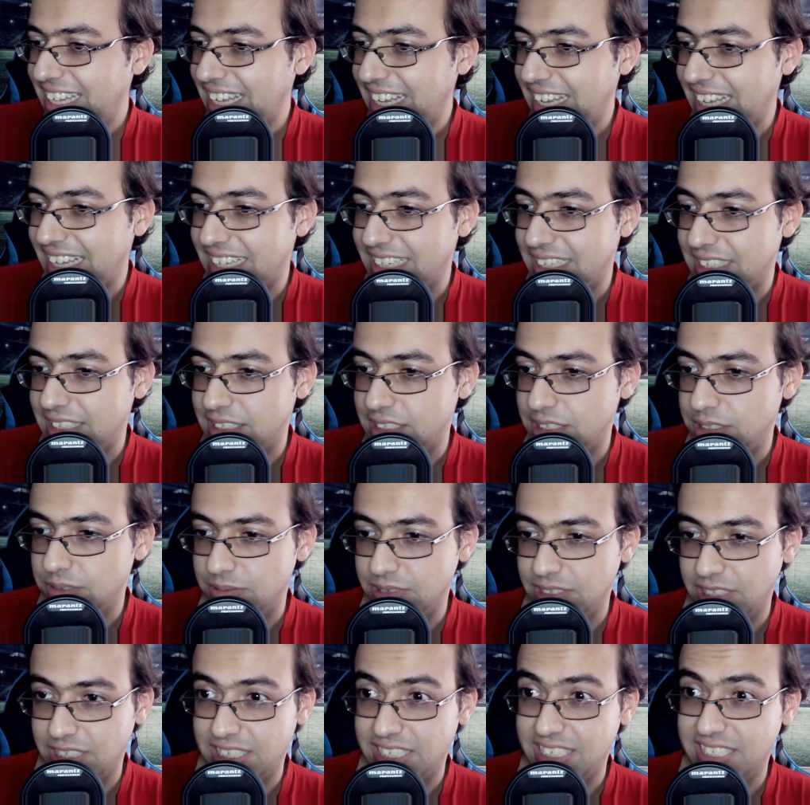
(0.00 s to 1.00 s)
It is
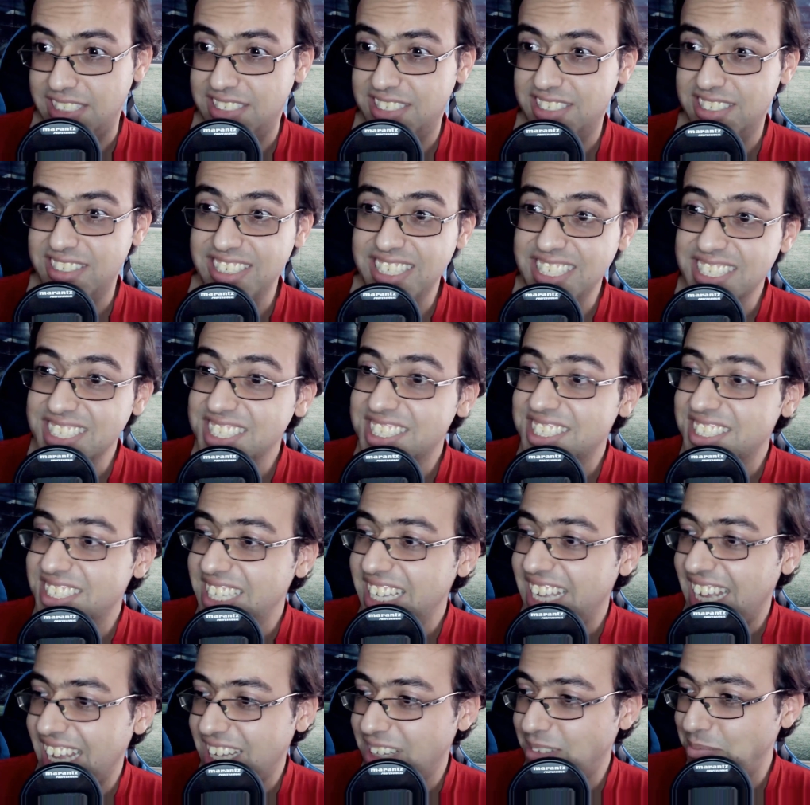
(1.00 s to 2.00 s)
really neat. So you can see
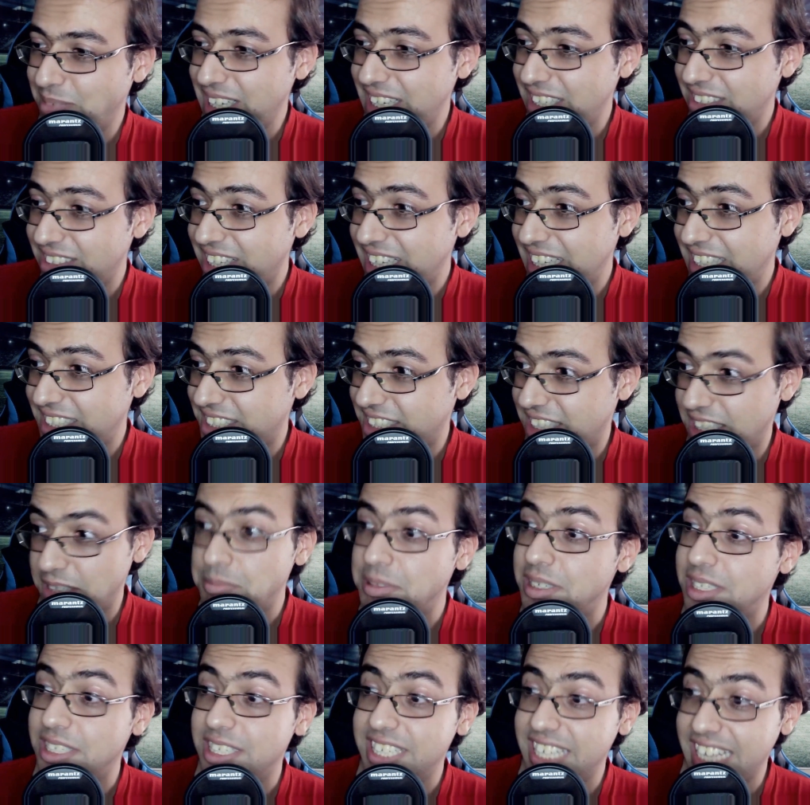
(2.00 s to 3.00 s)
how many likes I've
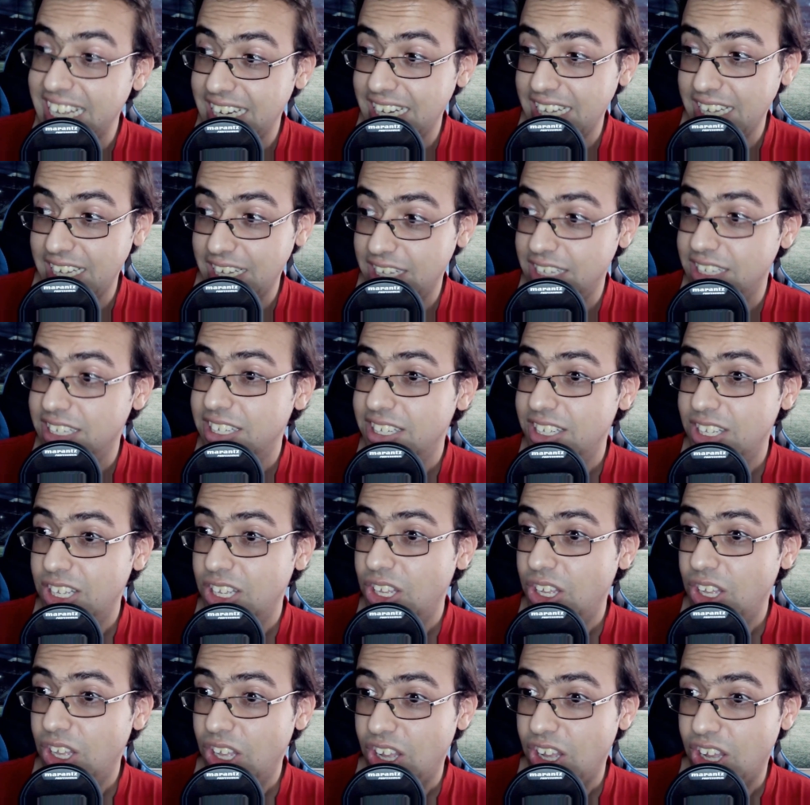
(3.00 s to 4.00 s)
been getting
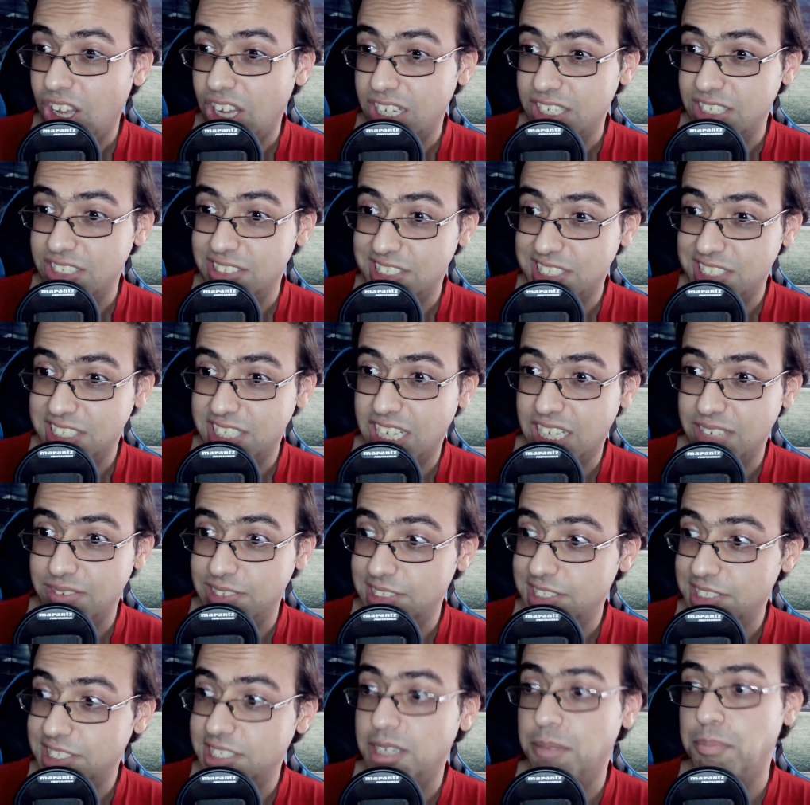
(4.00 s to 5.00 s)
on those
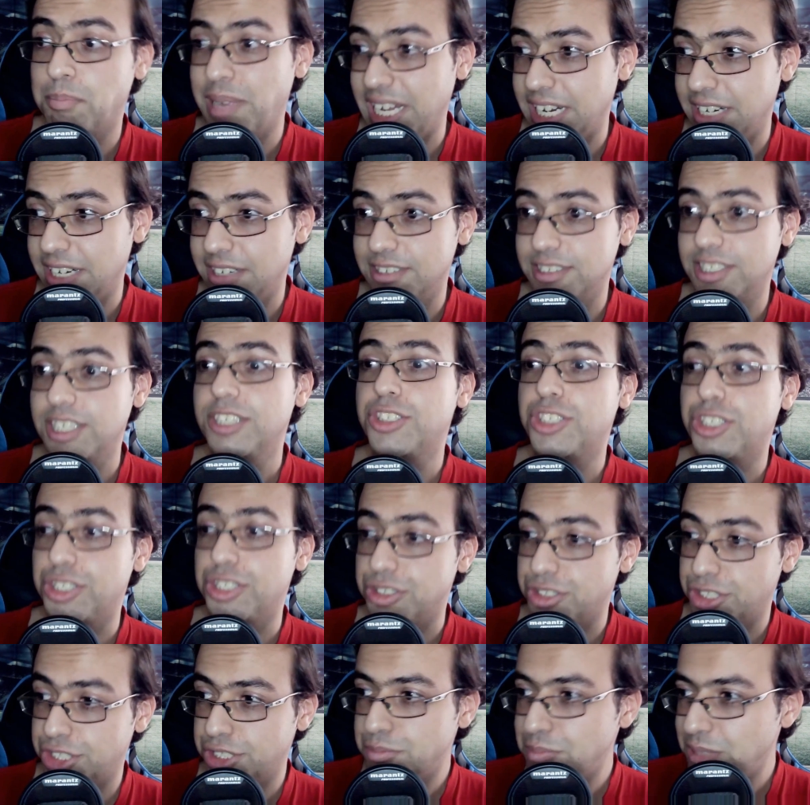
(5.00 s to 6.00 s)
covers compared to
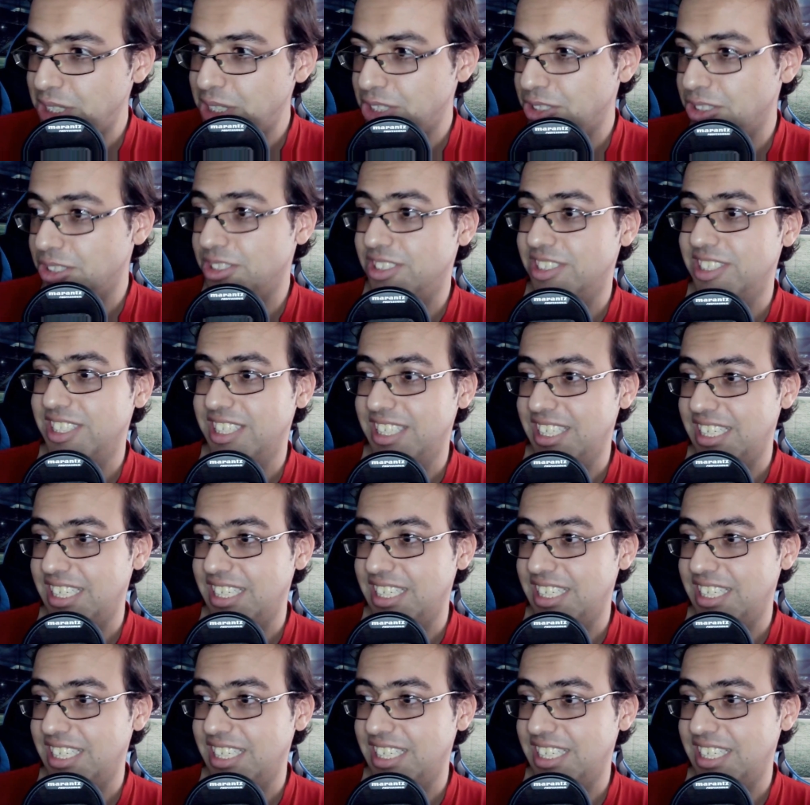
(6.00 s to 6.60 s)
Smule.